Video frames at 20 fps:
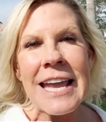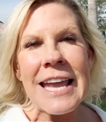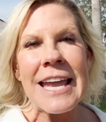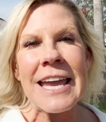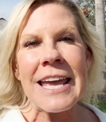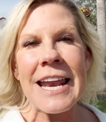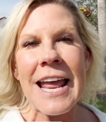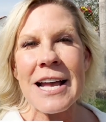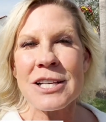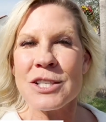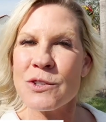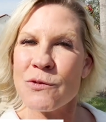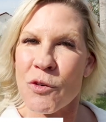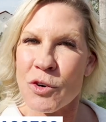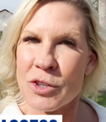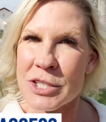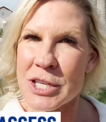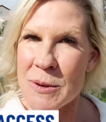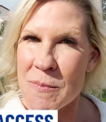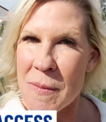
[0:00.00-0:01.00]
It has
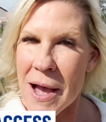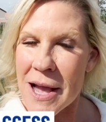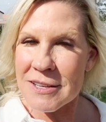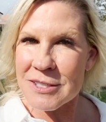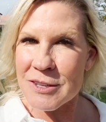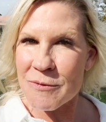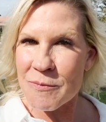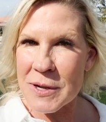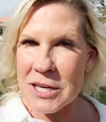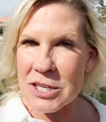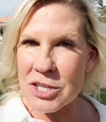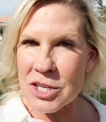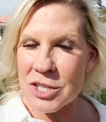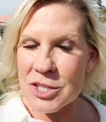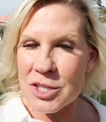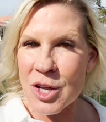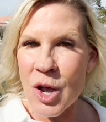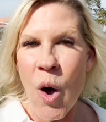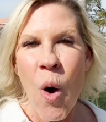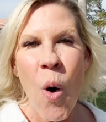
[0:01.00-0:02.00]
14 miles of
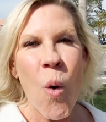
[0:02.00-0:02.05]
beaches,